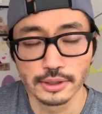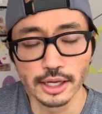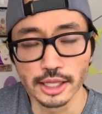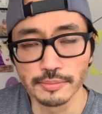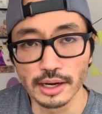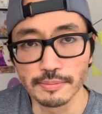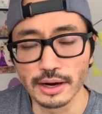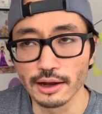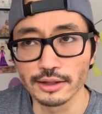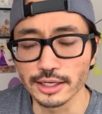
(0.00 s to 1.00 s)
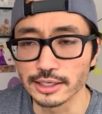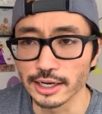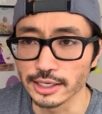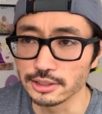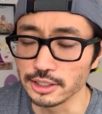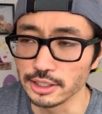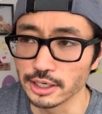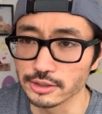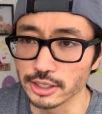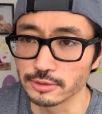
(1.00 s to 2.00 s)
And then by mile like 19, I
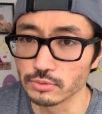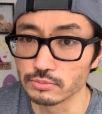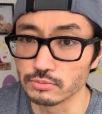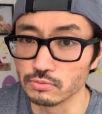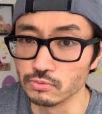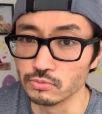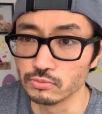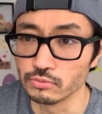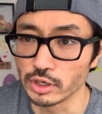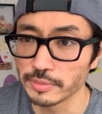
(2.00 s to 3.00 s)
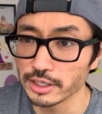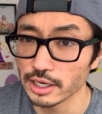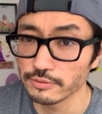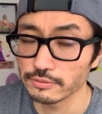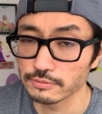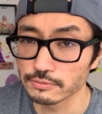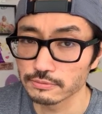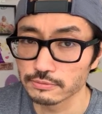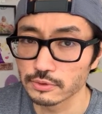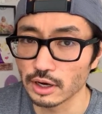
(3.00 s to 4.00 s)
was like, we might not.
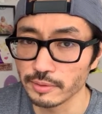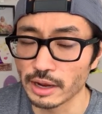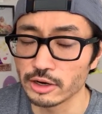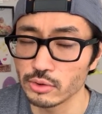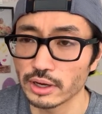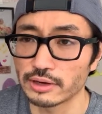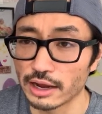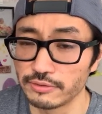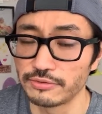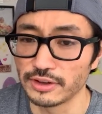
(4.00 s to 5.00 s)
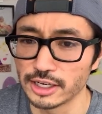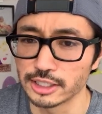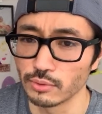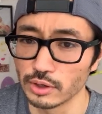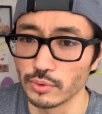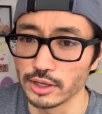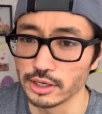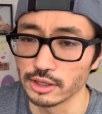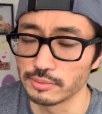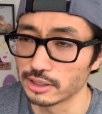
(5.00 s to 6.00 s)
I mean, I knew I'd finish it one way or the
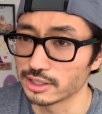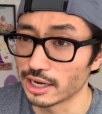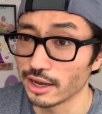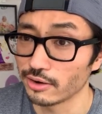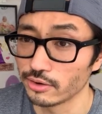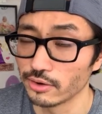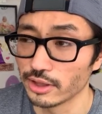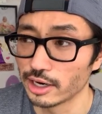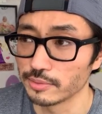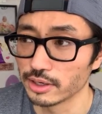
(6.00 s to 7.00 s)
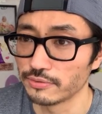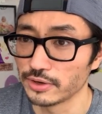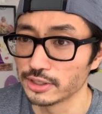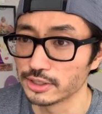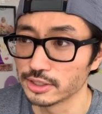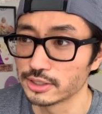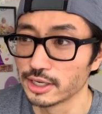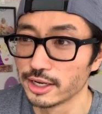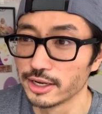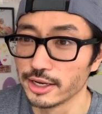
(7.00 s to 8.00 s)
other, but I was like, I don't know that I'm gonna finish this
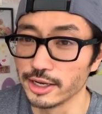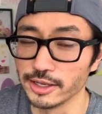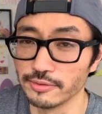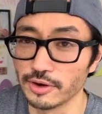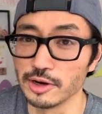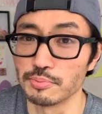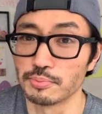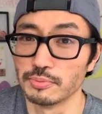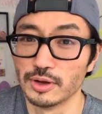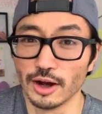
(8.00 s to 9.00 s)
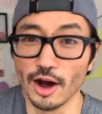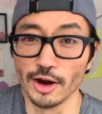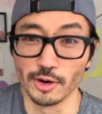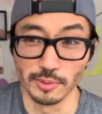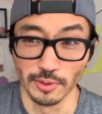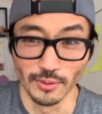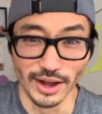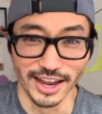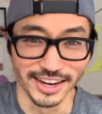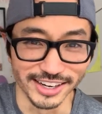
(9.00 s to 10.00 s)
in a very honorable
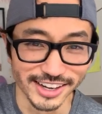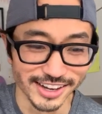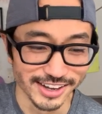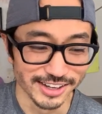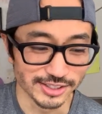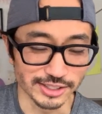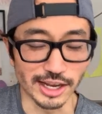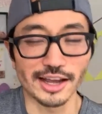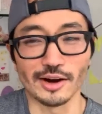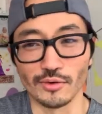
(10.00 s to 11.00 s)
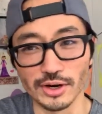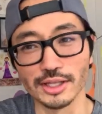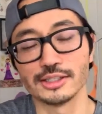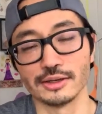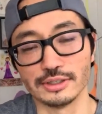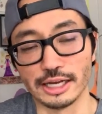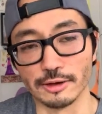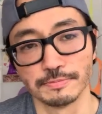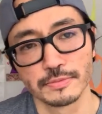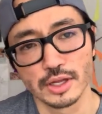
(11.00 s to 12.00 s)
way. So I was like, I had to really slow it down.